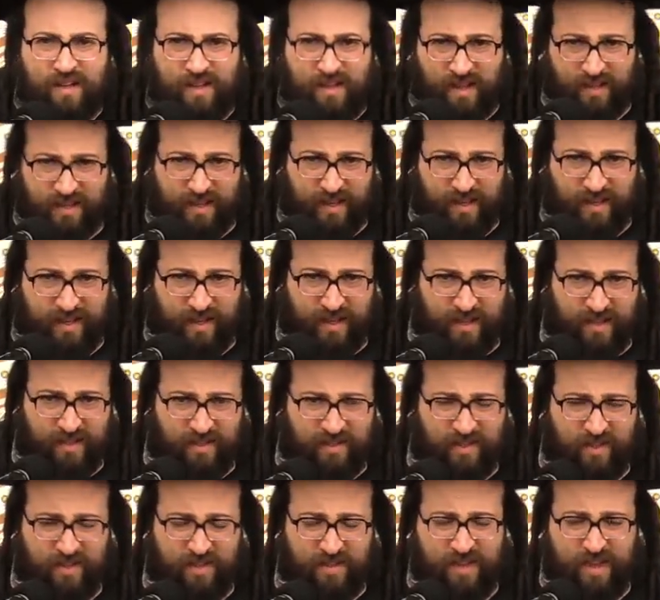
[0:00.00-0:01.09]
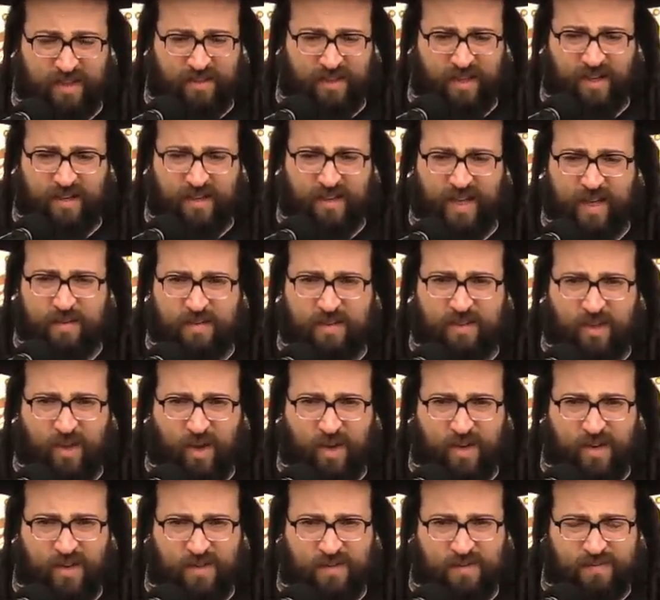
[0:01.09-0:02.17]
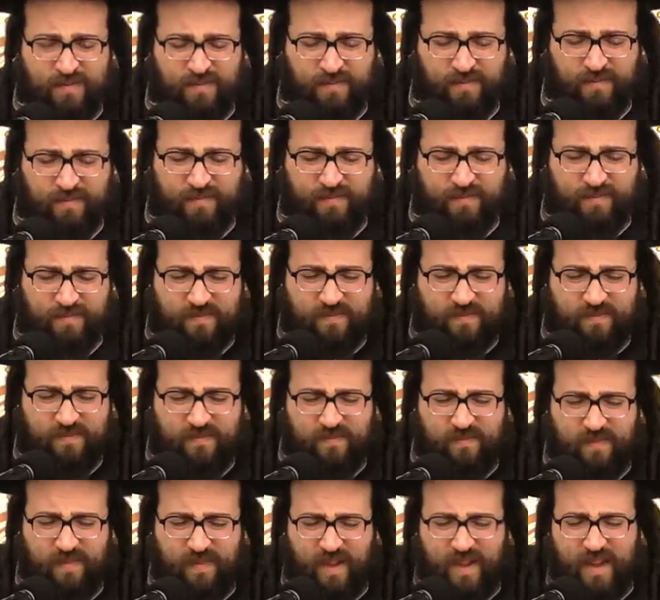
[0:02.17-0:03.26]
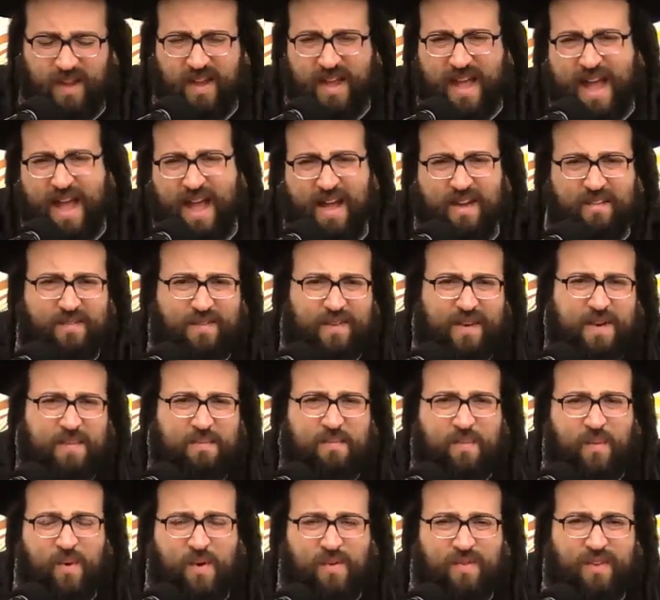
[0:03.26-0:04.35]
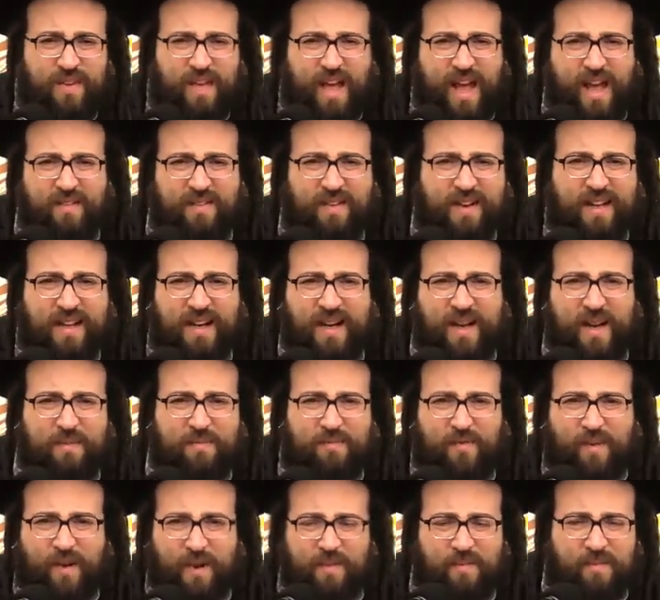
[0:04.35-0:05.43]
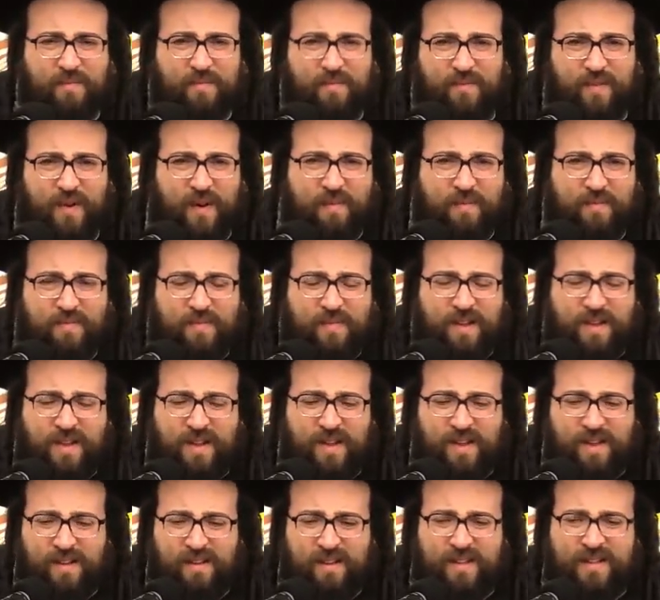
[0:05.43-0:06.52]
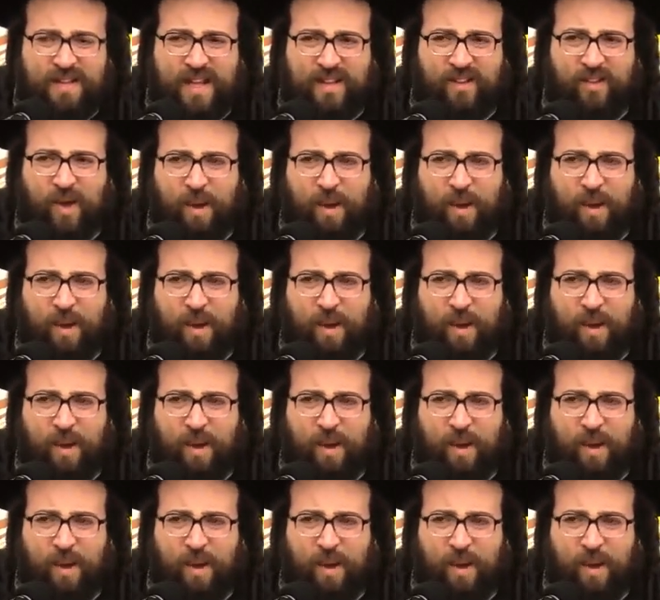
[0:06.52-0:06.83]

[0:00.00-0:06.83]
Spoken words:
They didn't keep the Torah. Every movie, every clip from it not